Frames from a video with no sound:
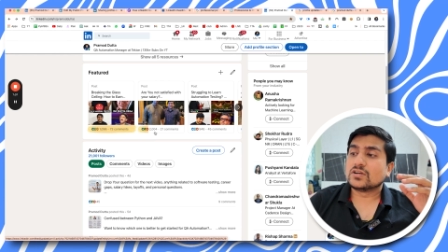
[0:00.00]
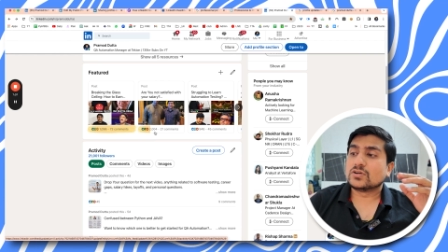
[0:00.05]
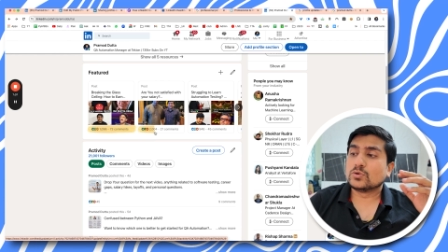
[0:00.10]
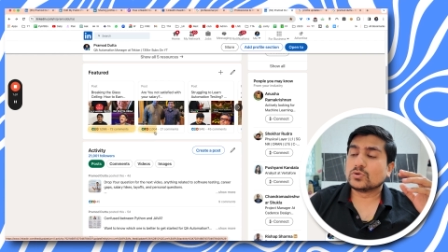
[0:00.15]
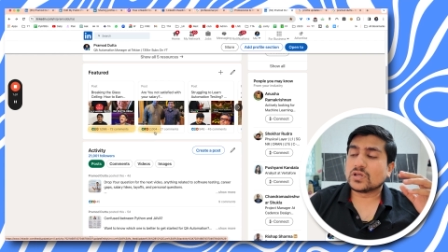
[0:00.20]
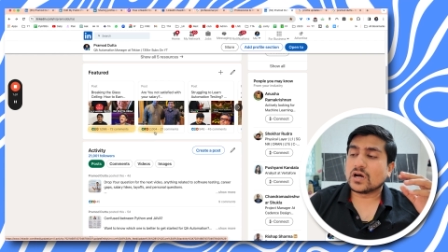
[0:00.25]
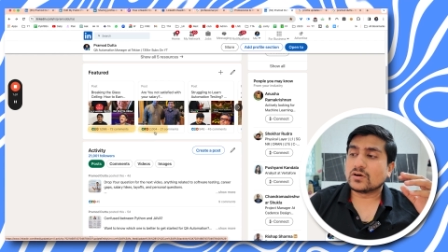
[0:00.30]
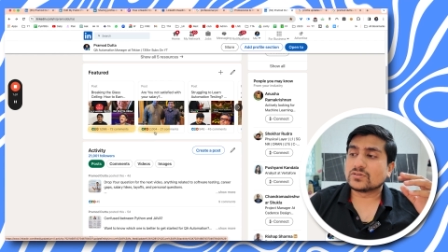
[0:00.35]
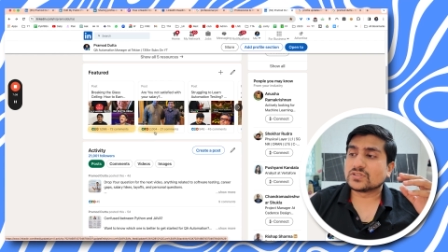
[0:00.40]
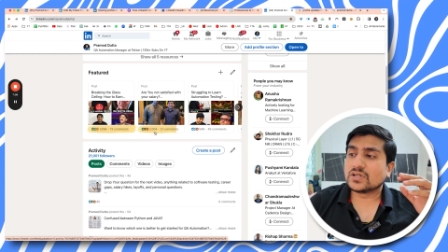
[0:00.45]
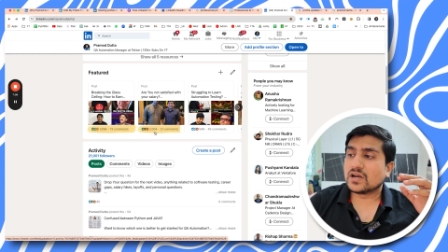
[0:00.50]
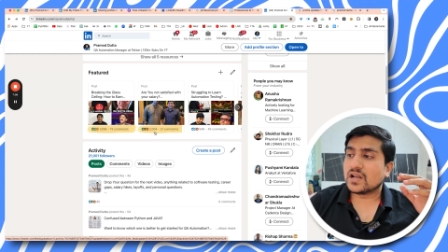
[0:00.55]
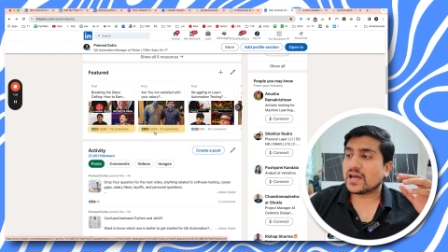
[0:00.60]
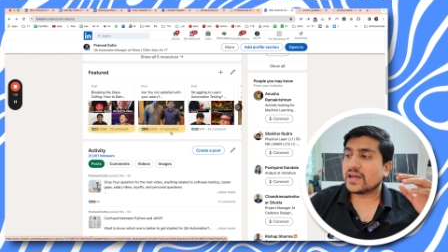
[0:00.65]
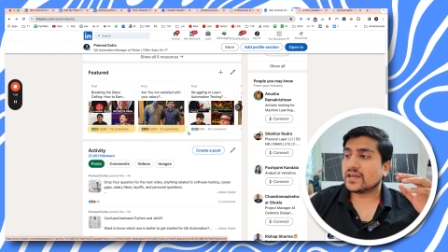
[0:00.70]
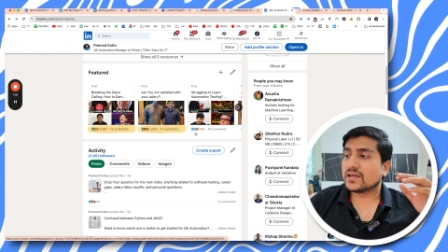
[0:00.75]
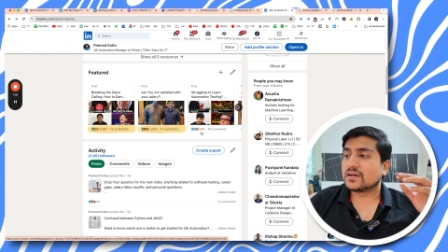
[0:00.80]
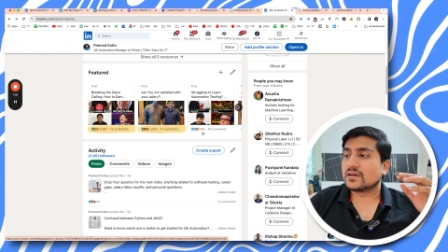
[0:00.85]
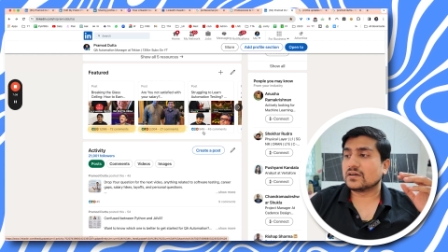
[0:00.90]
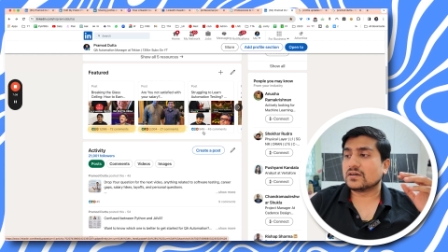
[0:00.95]
two thousand
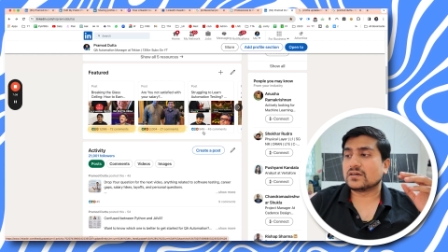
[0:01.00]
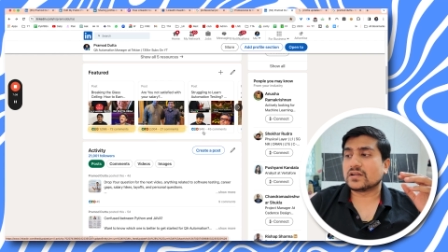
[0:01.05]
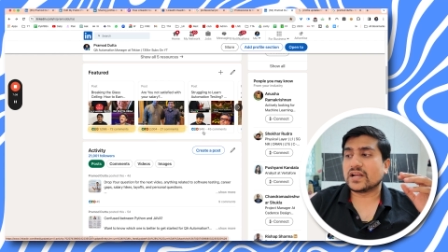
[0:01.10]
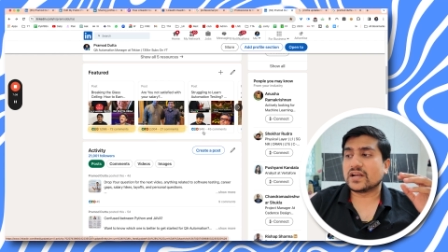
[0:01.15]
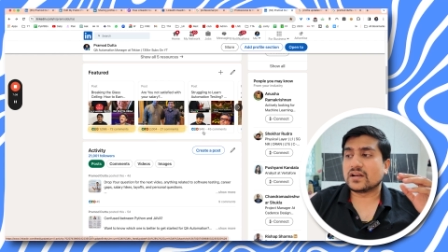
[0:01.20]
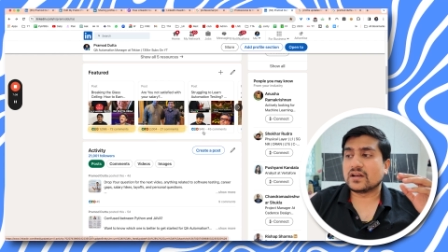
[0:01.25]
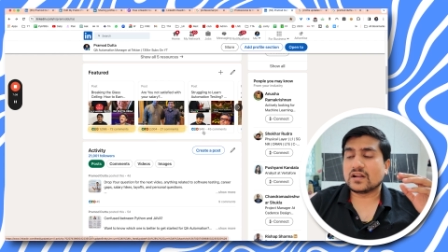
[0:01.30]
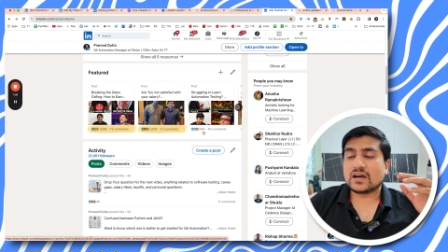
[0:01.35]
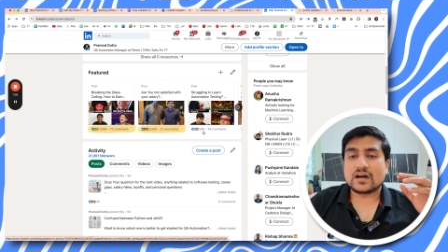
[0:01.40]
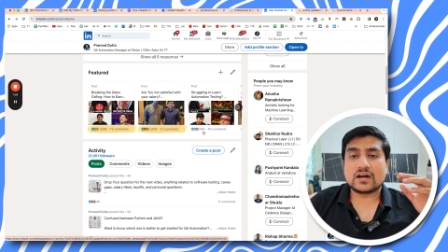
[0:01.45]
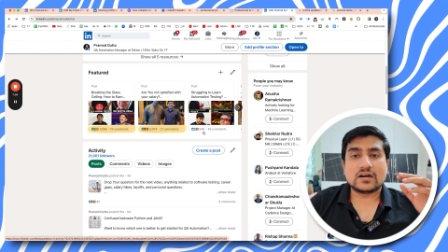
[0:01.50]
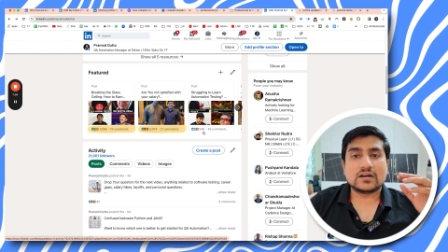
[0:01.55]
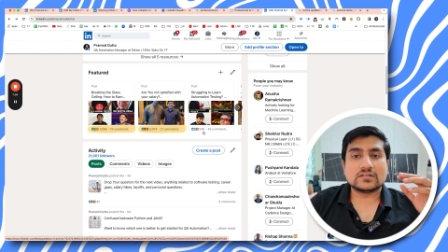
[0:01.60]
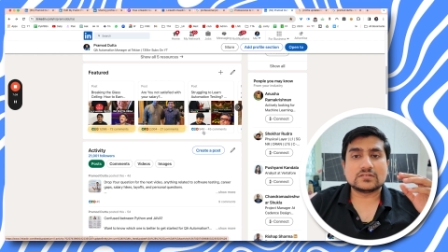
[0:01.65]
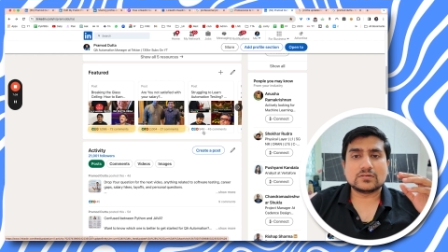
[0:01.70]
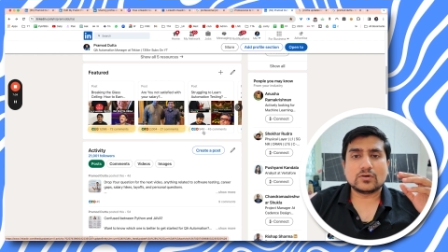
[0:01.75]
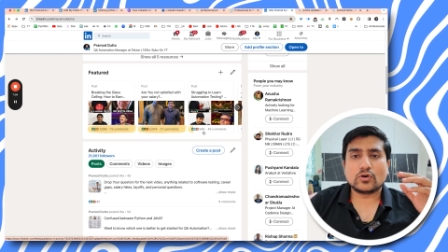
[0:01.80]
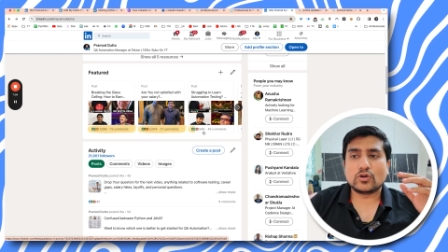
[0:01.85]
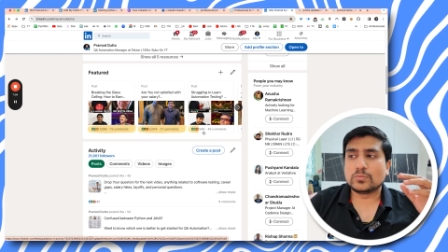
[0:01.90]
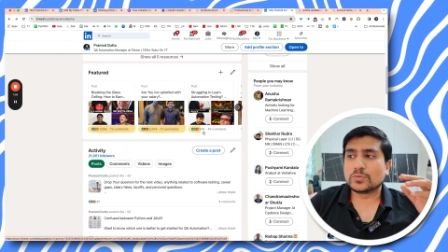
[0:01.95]
like, right, uh,
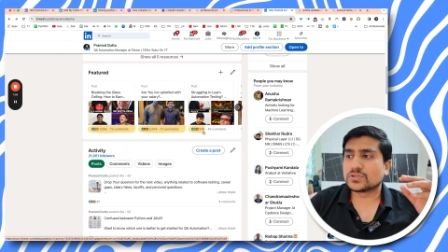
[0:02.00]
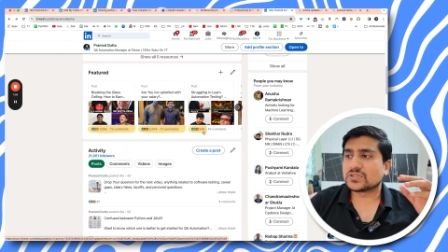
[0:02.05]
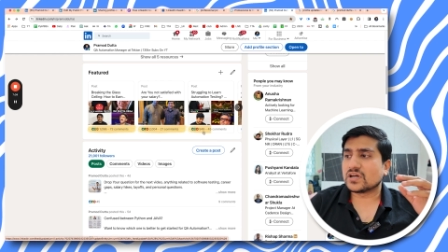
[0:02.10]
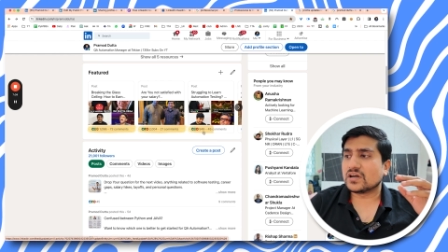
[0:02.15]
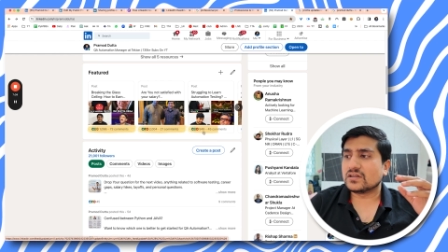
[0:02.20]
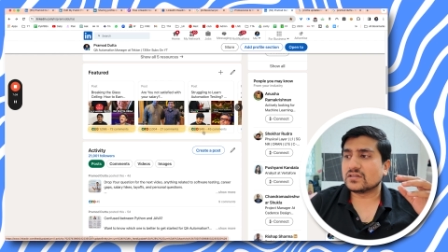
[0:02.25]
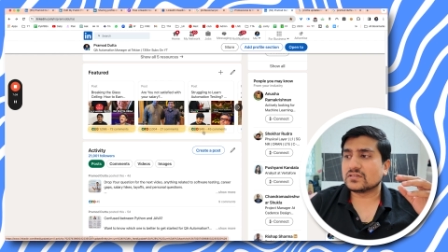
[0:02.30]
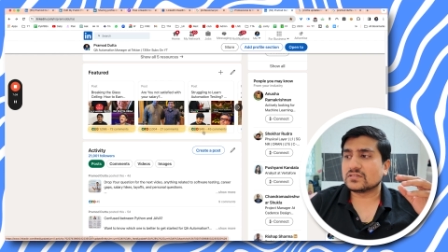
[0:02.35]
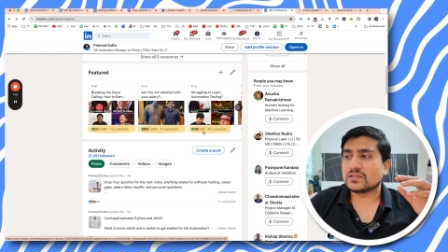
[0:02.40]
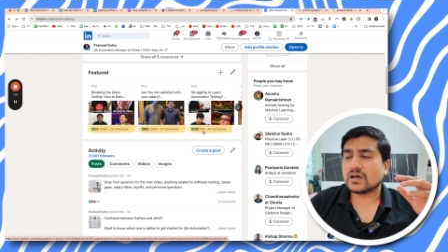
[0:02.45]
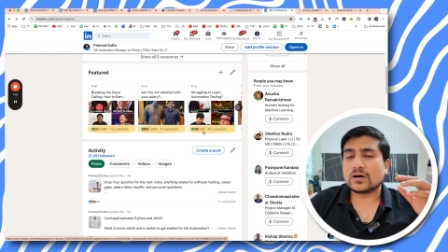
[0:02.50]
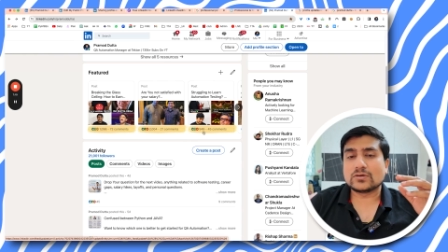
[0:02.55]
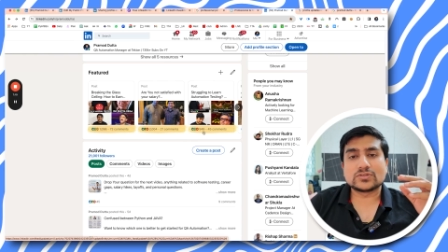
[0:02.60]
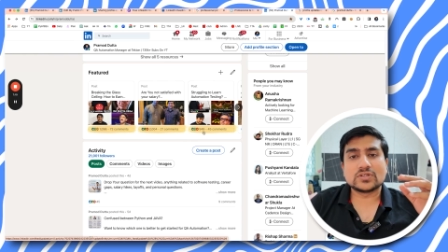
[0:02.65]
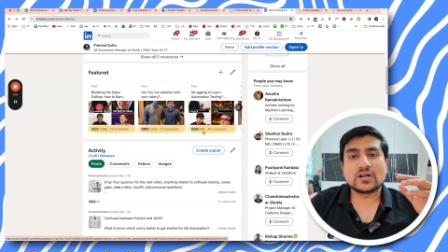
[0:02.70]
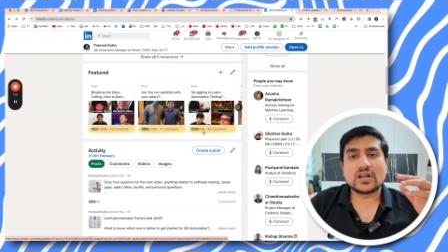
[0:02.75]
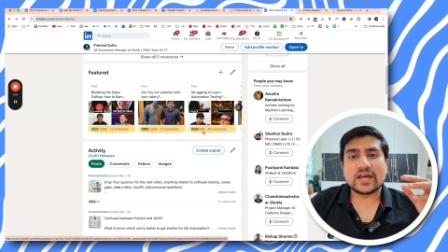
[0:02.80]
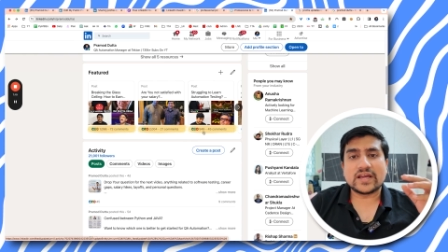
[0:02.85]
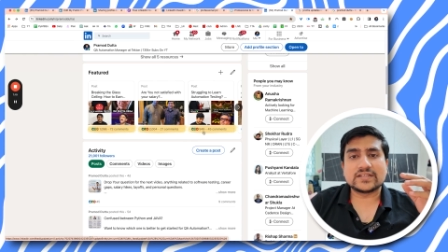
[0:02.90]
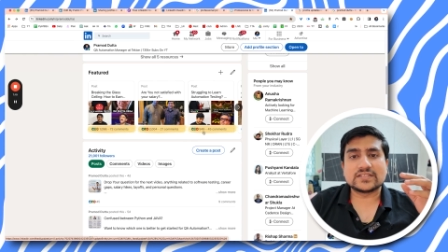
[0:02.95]
almost one
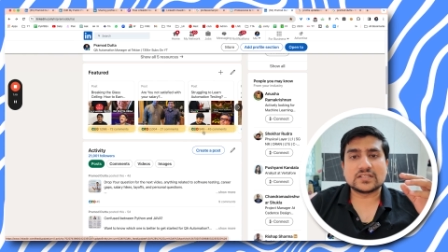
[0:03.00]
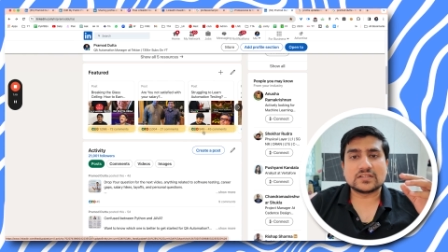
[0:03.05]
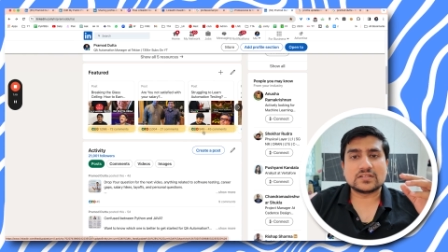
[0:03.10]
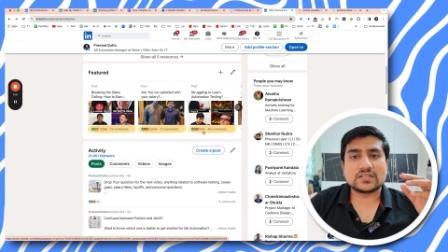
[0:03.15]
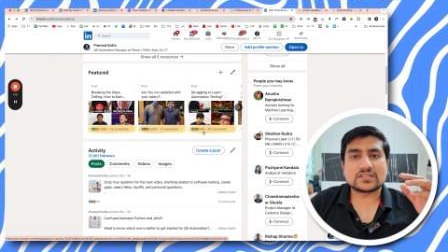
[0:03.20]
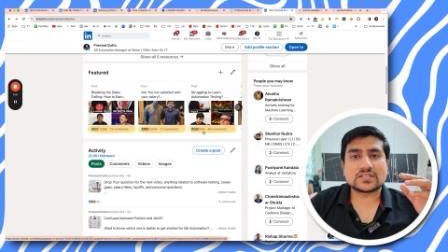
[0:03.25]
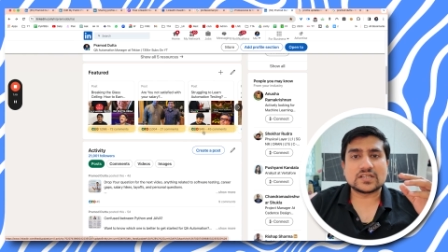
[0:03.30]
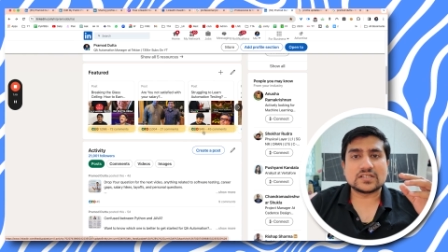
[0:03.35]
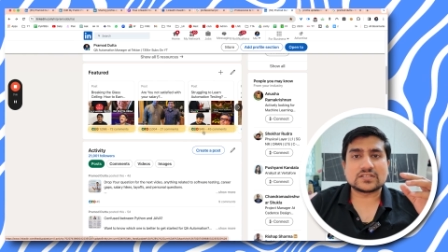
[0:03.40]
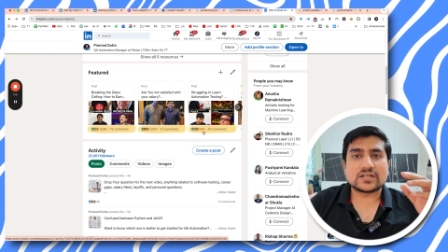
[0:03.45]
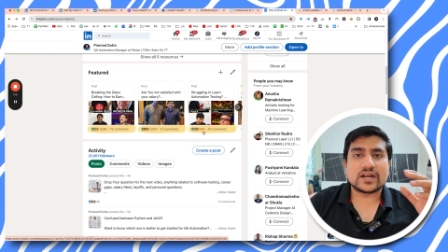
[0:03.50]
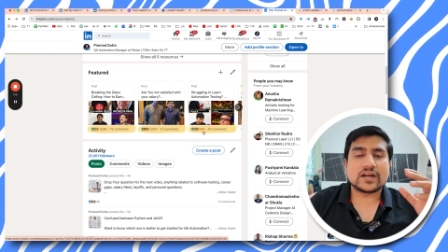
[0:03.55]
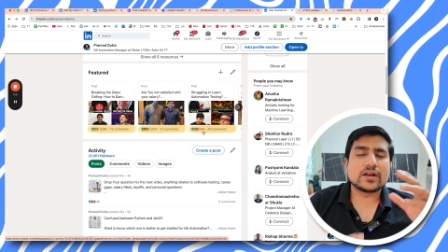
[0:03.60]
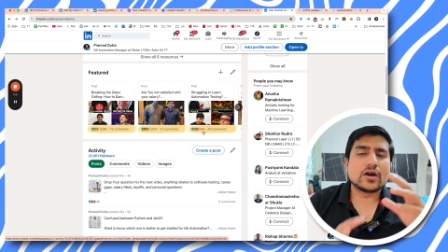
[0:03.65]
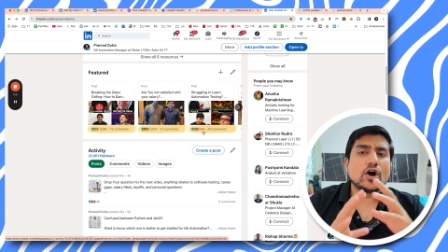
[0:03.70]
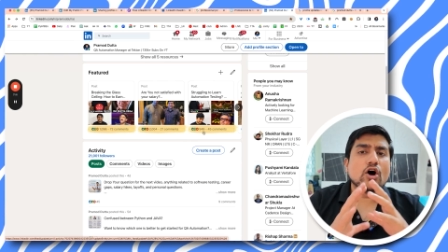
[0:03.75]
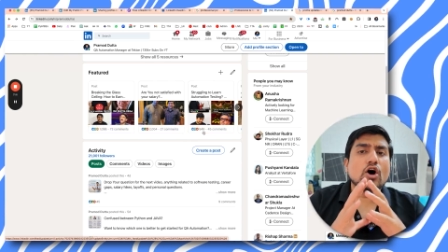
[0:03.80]
thousand likes in this case, right?